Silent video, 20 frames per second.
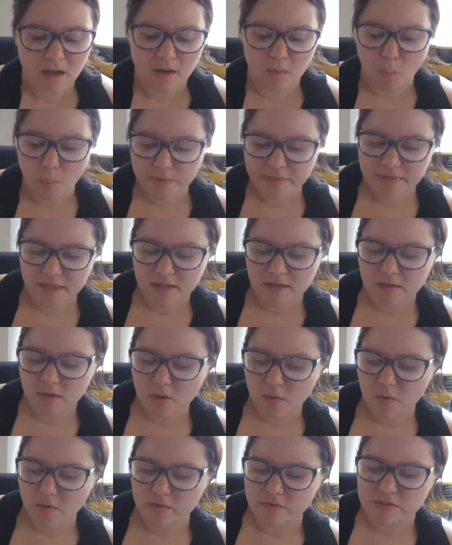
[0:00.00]
One thing
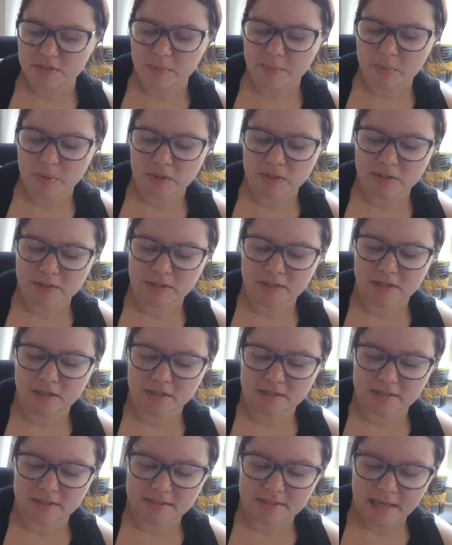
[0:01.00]
though, if someone
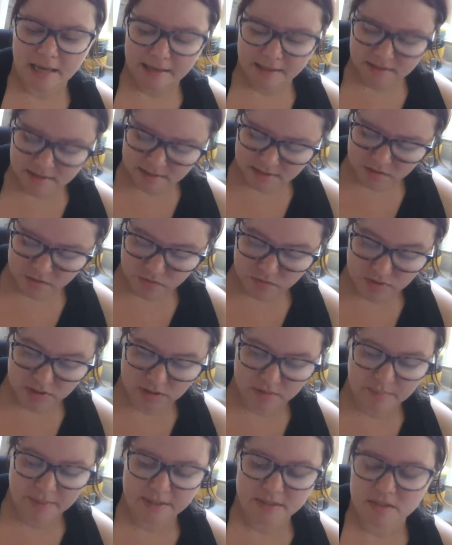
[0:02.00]
decides to
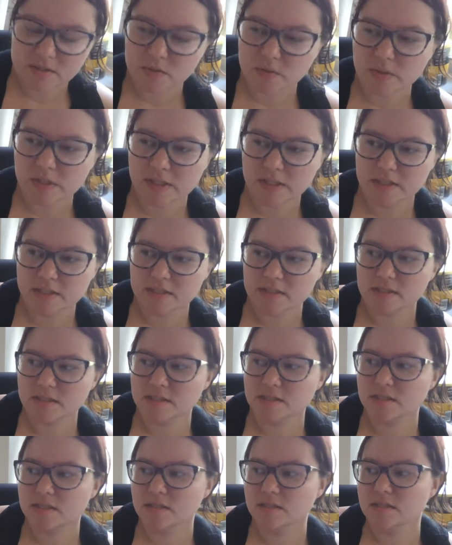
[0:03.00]
read my
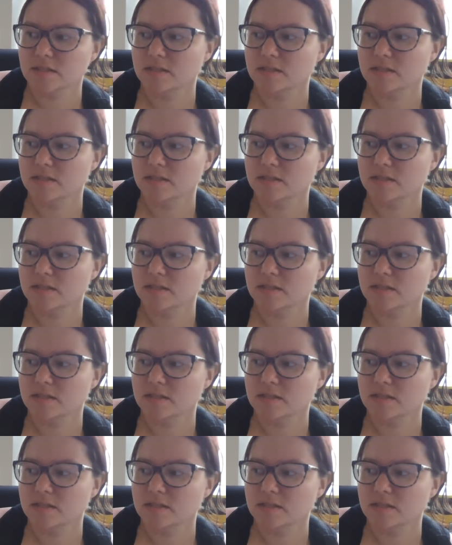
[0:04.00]
stories,